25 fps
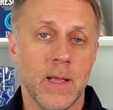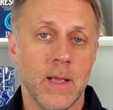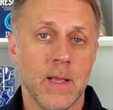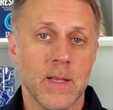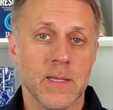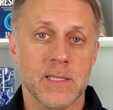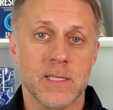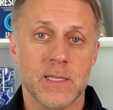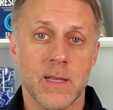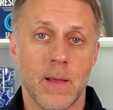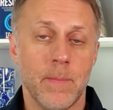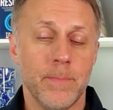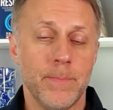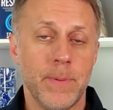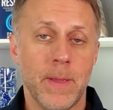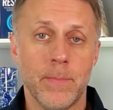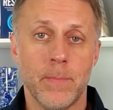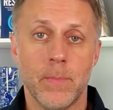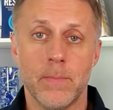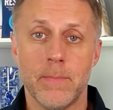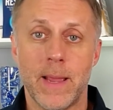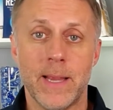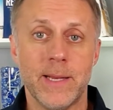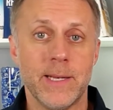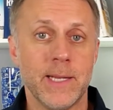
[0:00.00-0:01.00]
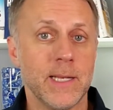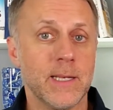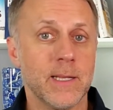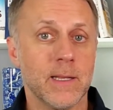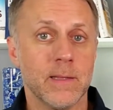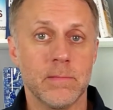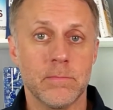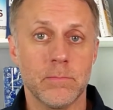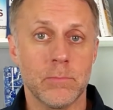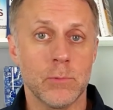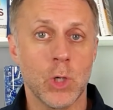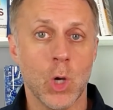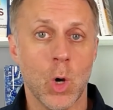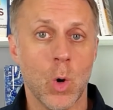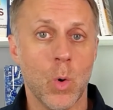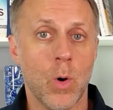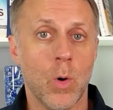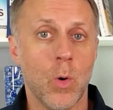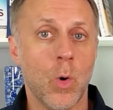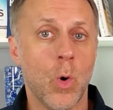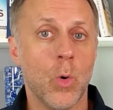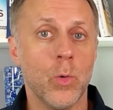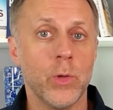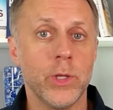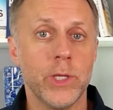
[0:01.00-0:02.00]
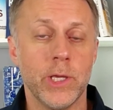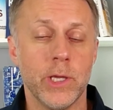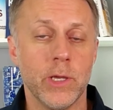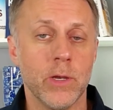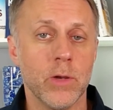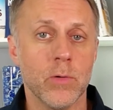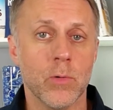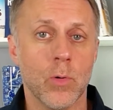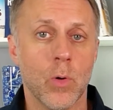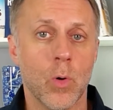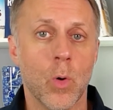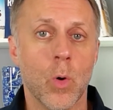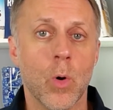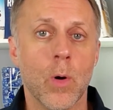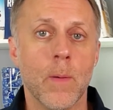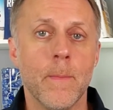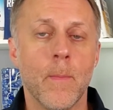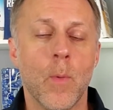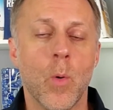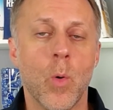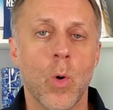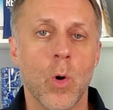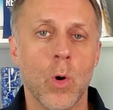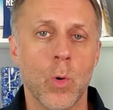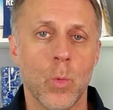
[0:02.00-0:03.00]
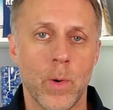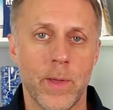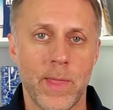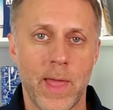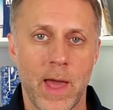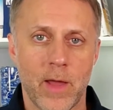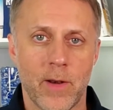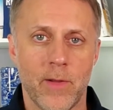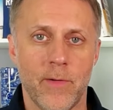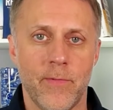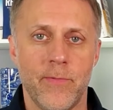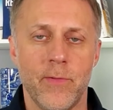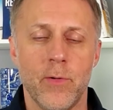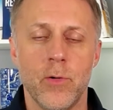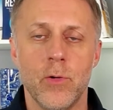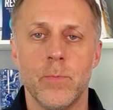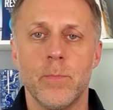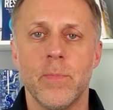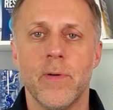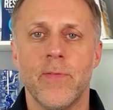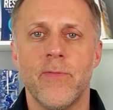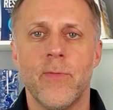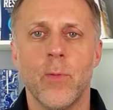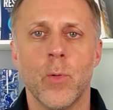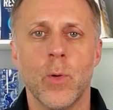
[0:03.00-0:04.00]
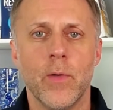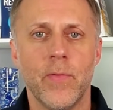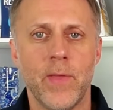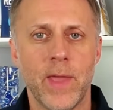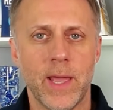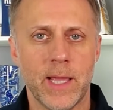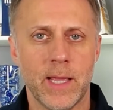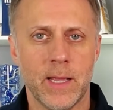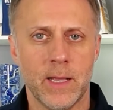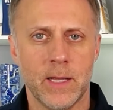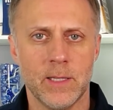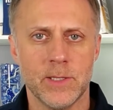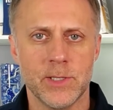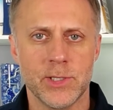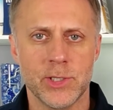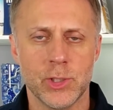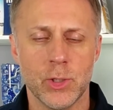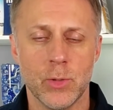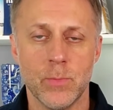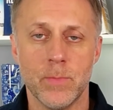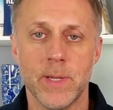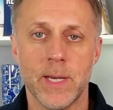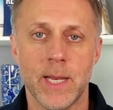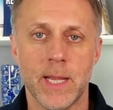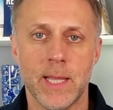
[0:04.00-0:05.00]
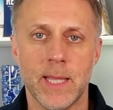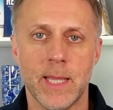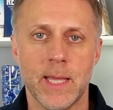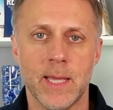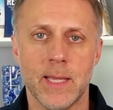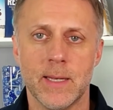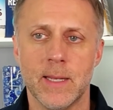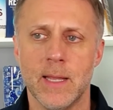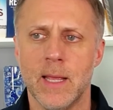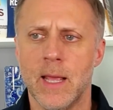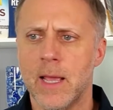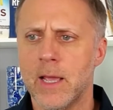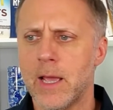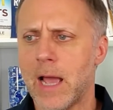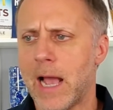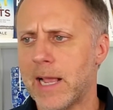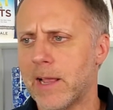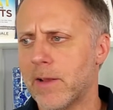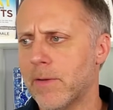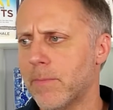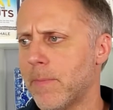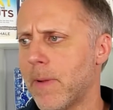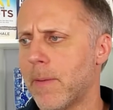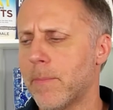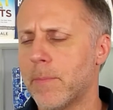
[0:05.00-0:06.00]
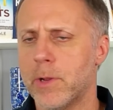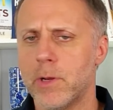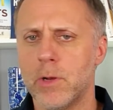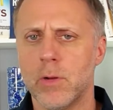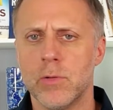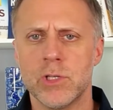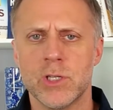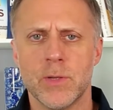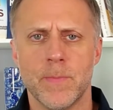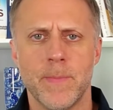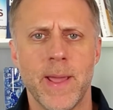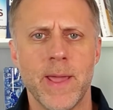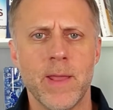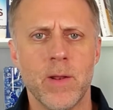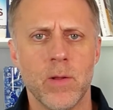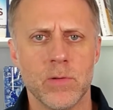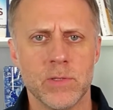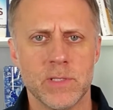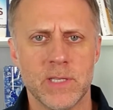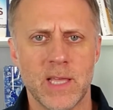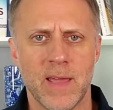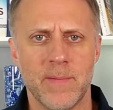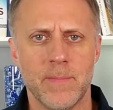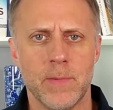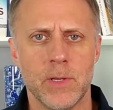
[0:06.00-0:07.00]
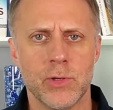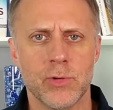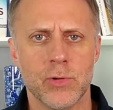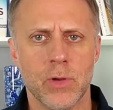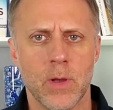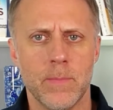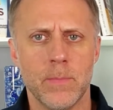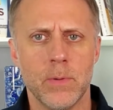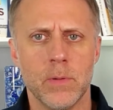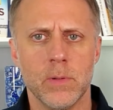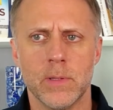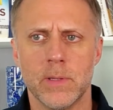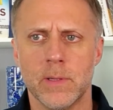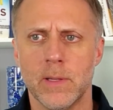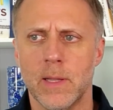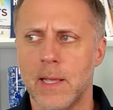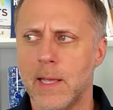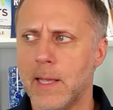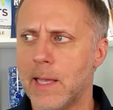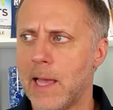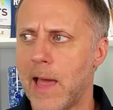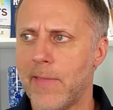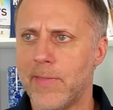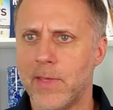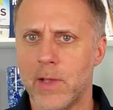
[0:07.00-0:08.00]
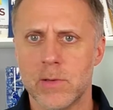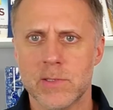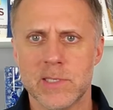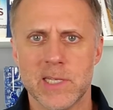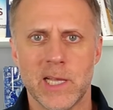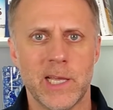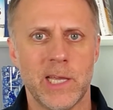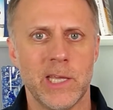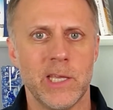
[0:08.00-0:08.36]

Some people may need to go a whole year or more without a food before they can consume it again. I can remember, tomatoes gave me trouble, and I think it was like a